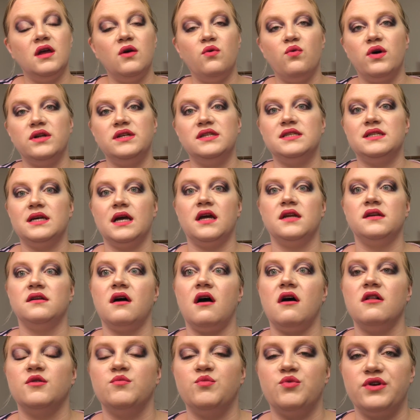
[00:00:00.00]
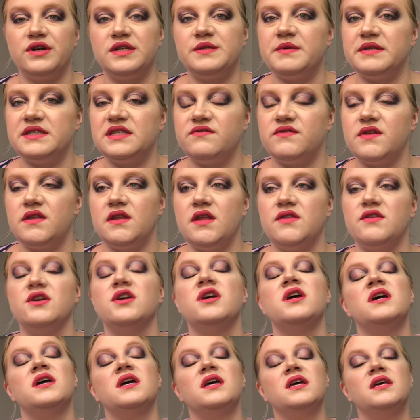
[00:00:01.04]
one is like $1 more expensive than the other.
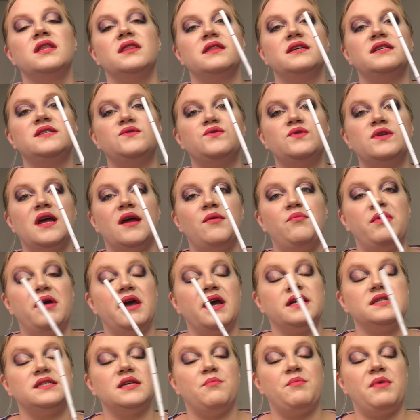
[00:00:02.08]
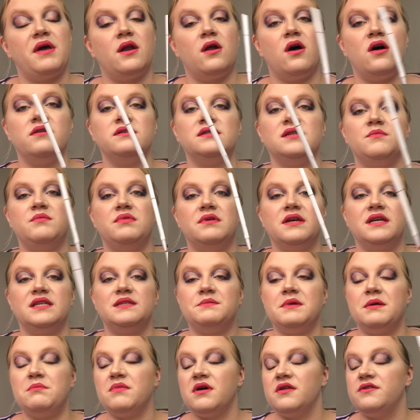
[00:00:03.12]
This one I picked up at Ulta because
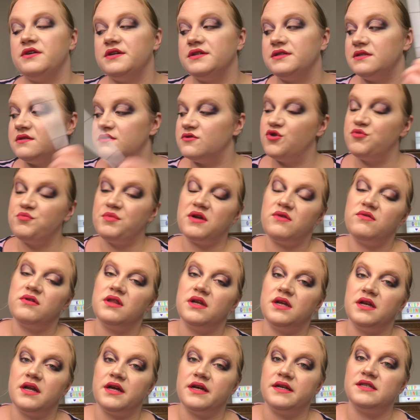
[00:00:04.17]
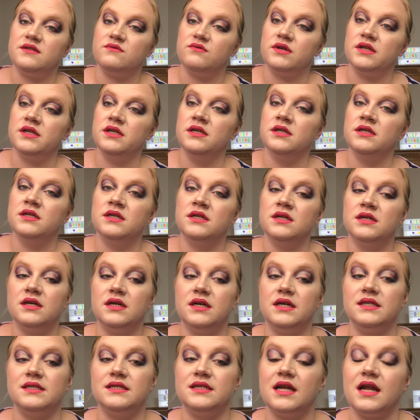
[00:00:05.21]
my mother stole my really nice one
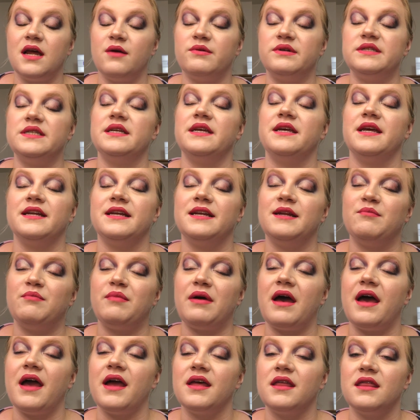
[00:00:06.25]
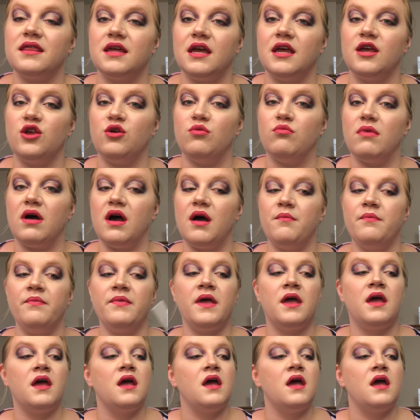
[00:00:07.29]
and said I wasn't getting it back. Thank you, Mom.